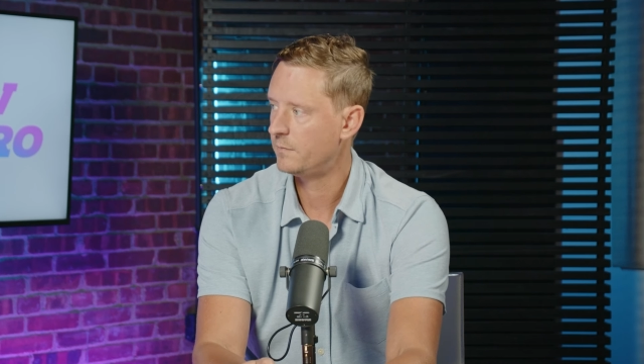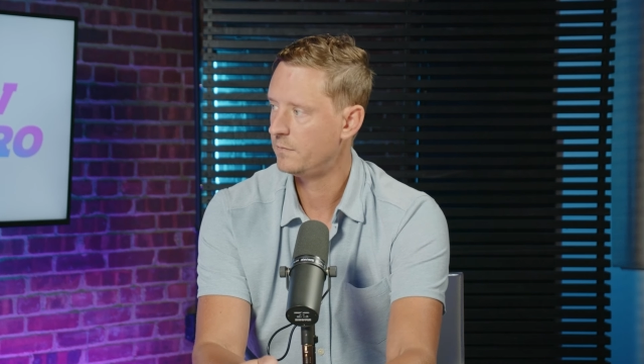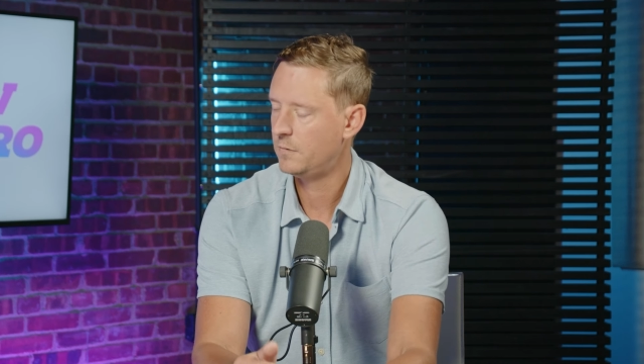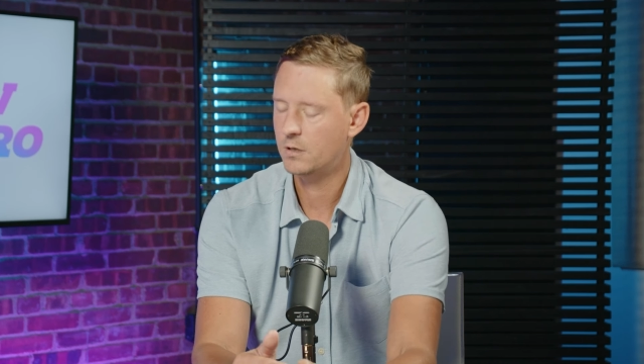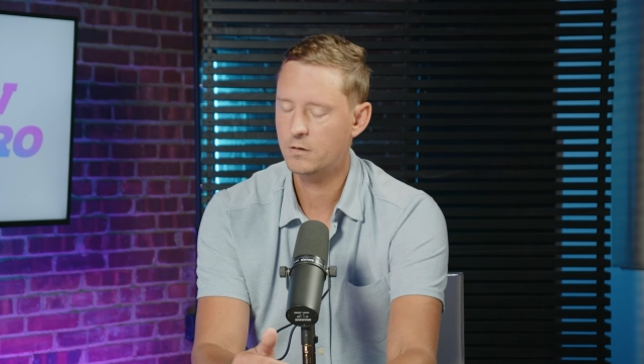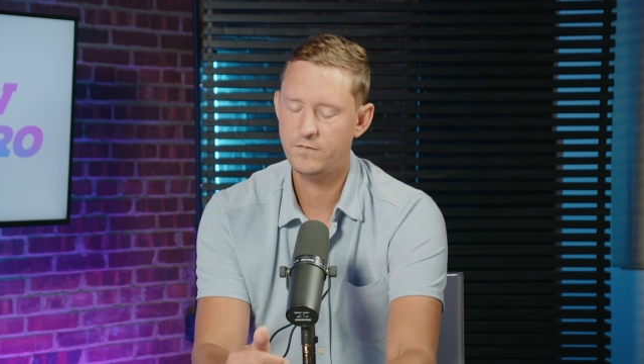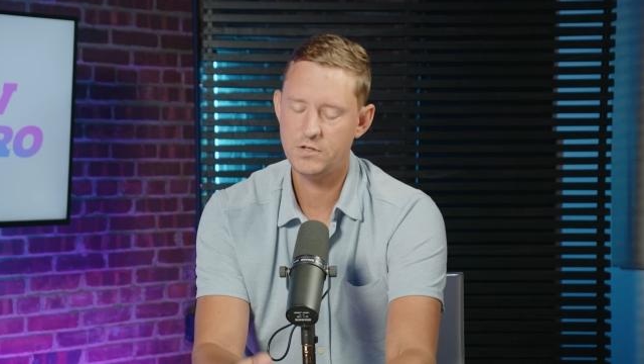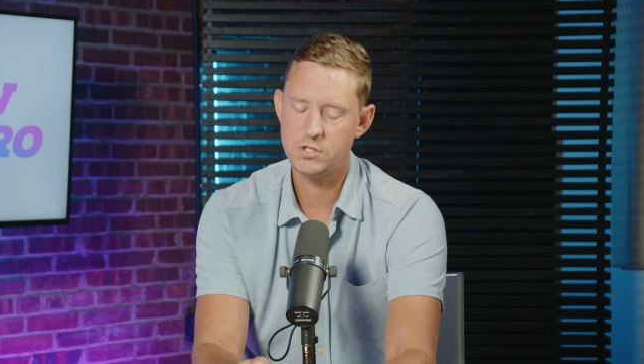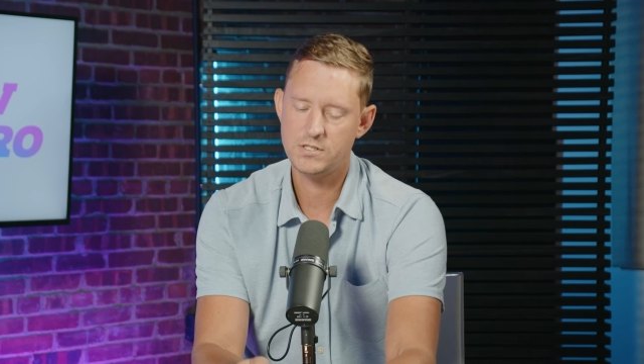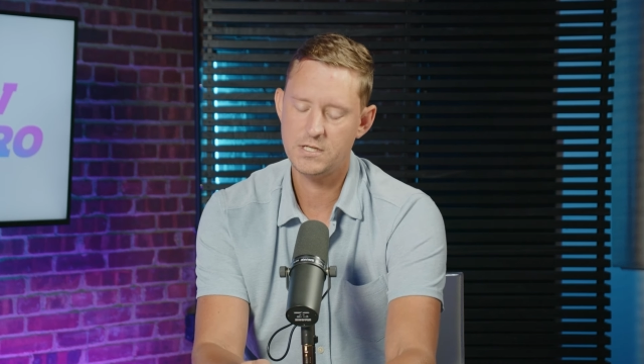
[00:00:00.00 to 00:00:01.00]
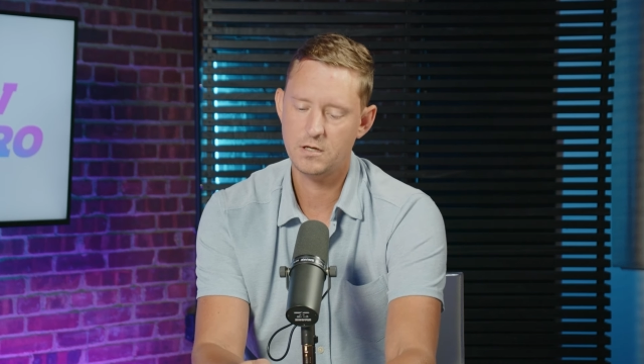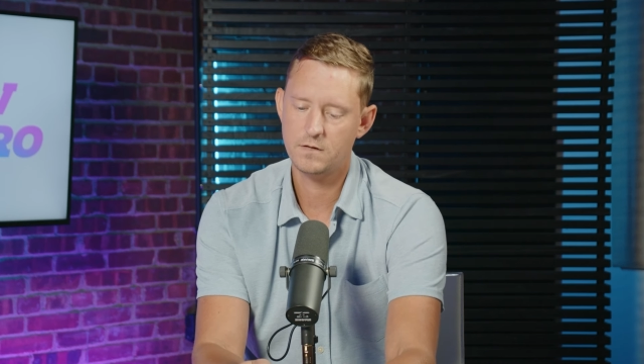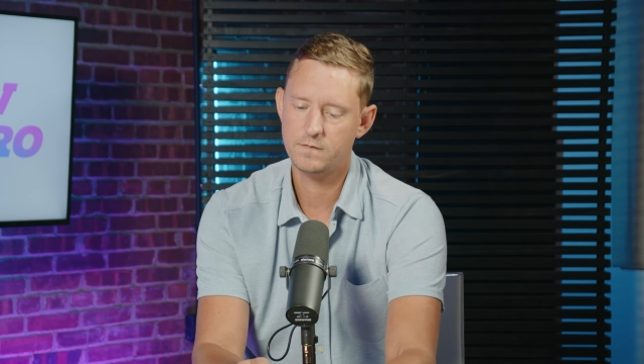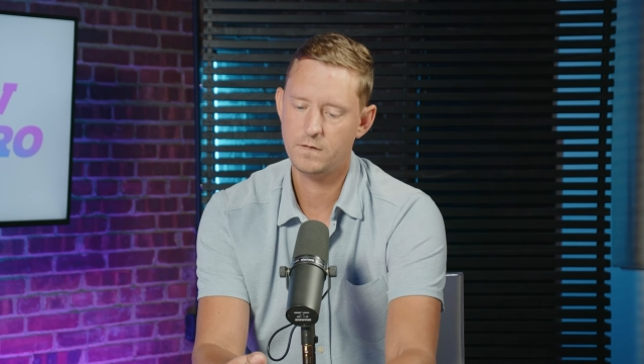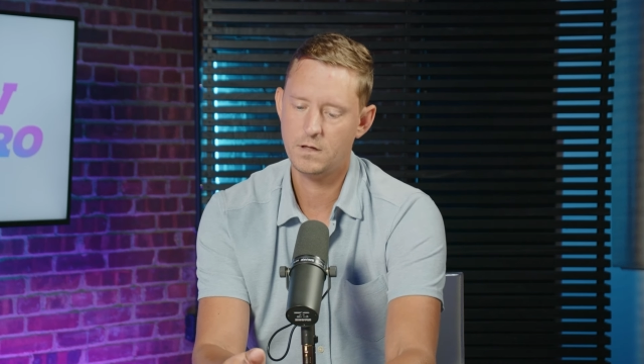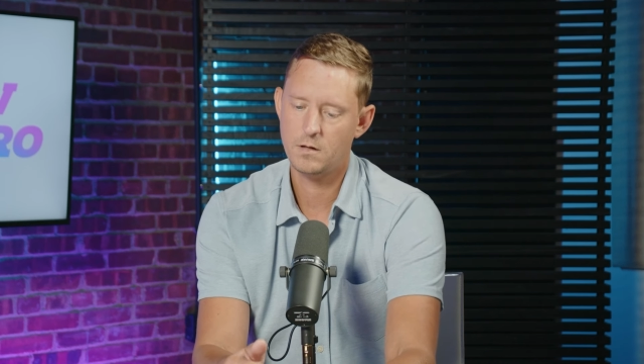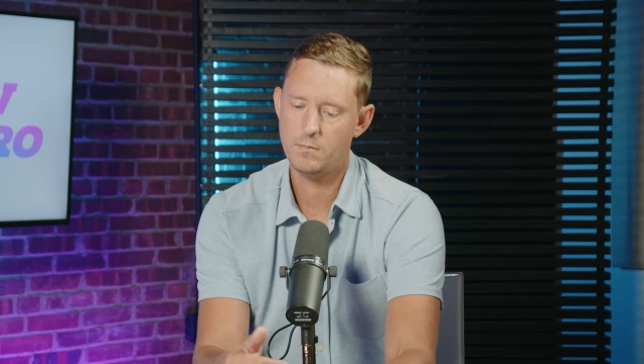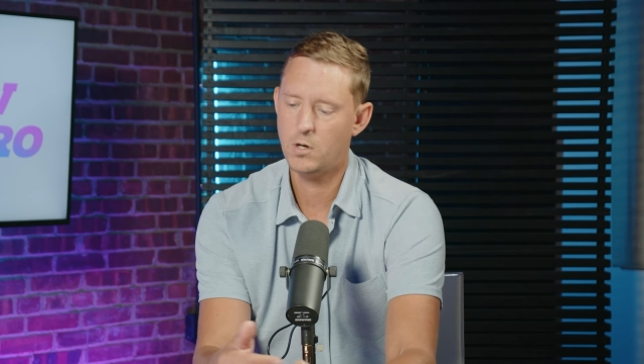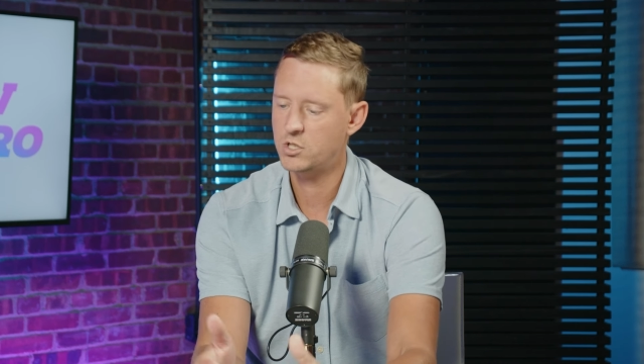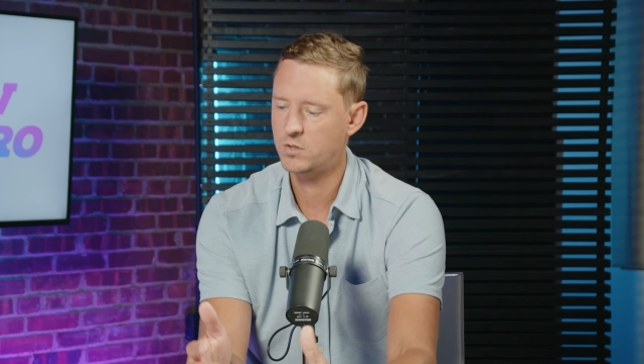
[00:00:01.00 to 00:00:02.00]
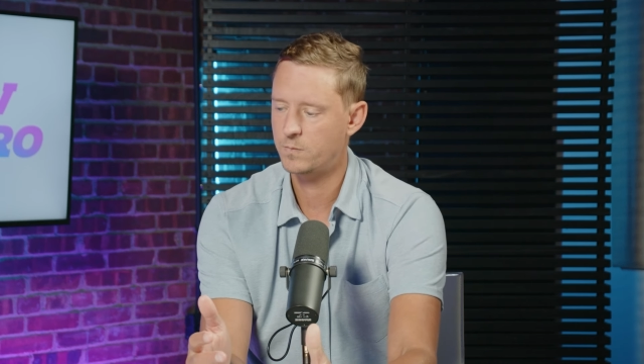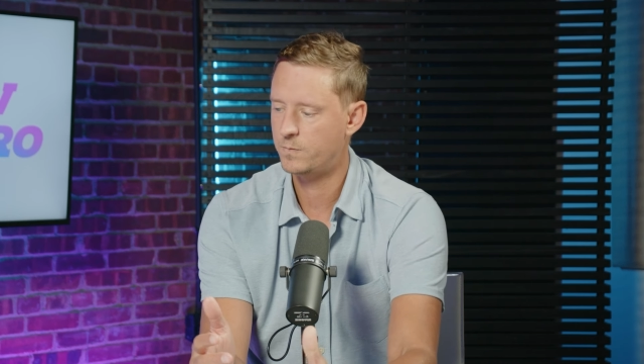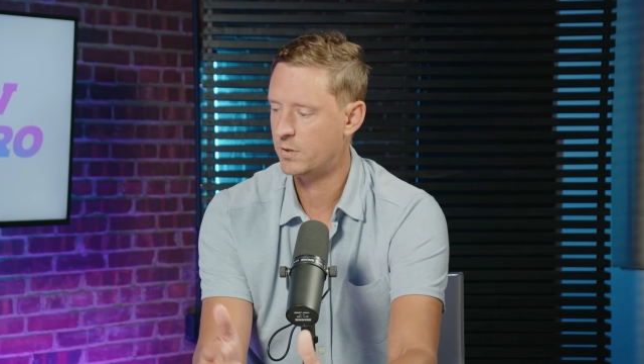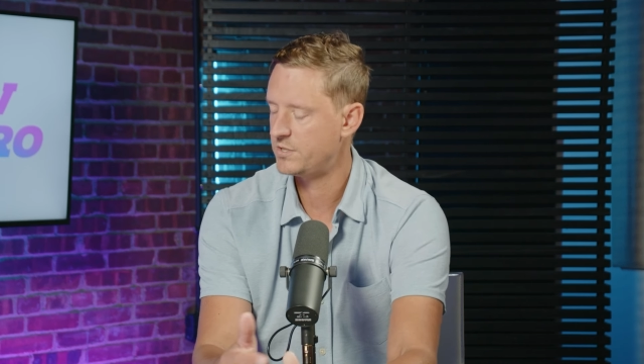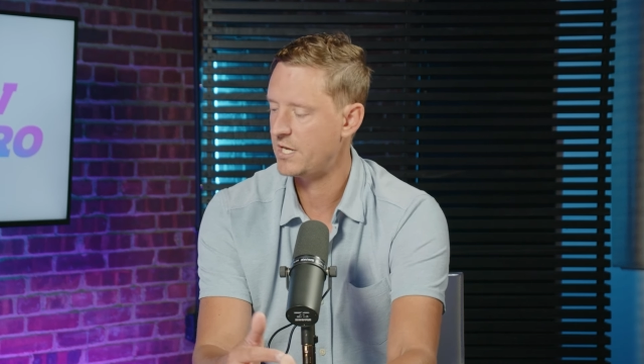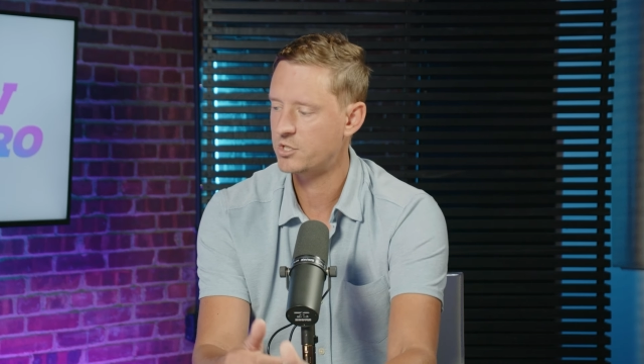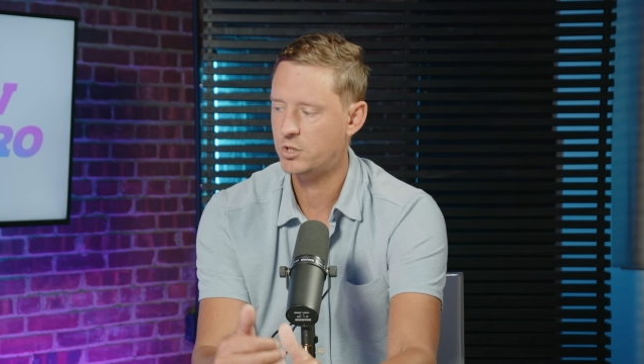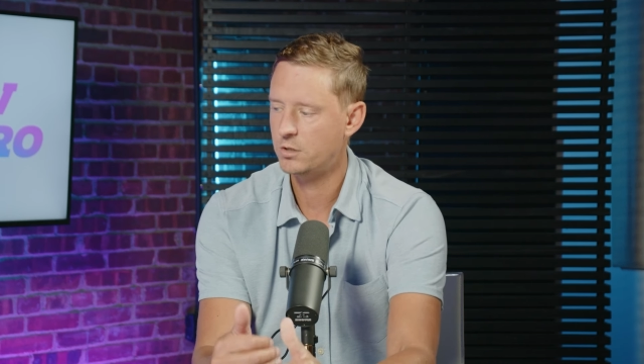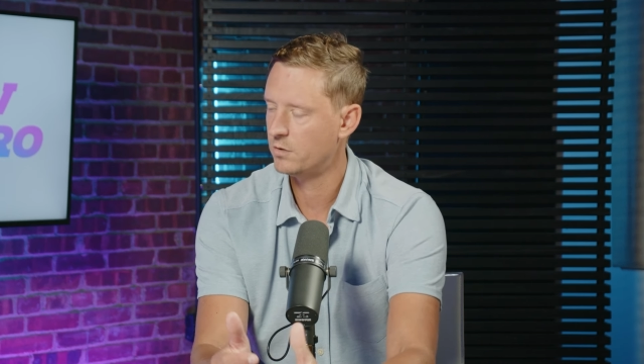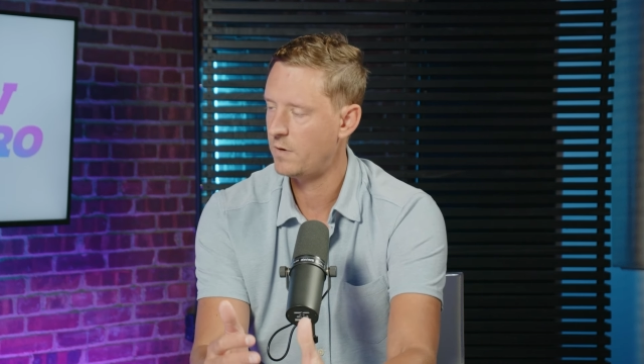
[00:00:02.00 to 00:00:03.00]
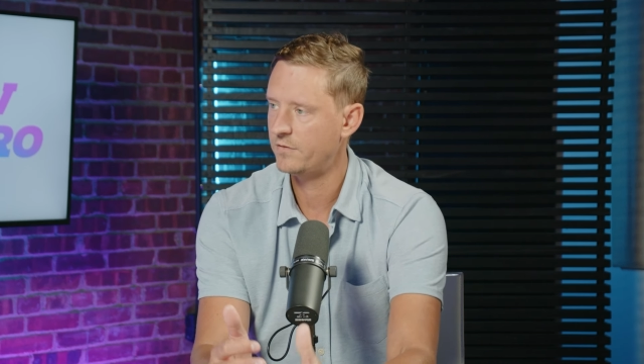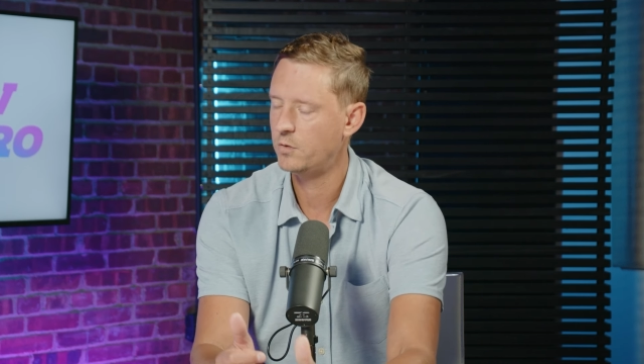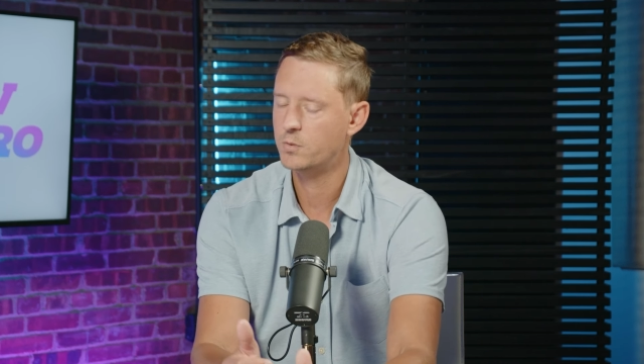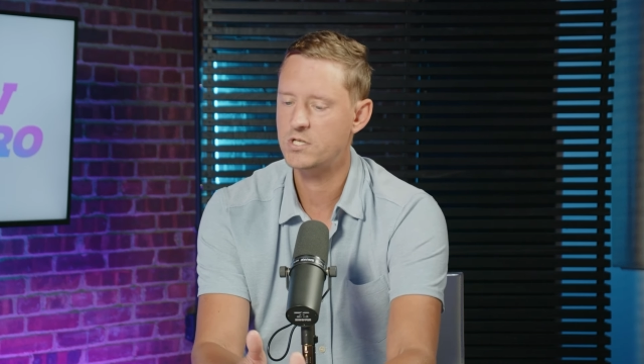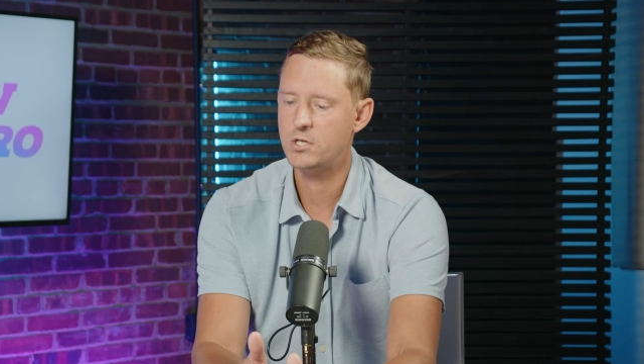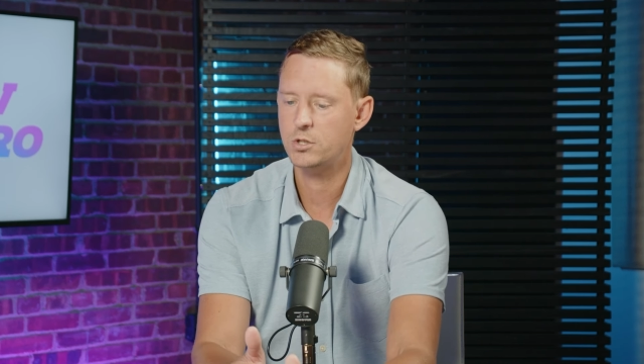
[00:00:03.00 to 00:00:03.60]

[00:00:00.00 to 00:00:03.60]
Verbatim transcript: You know, efficiency of margin per session or revenue per session.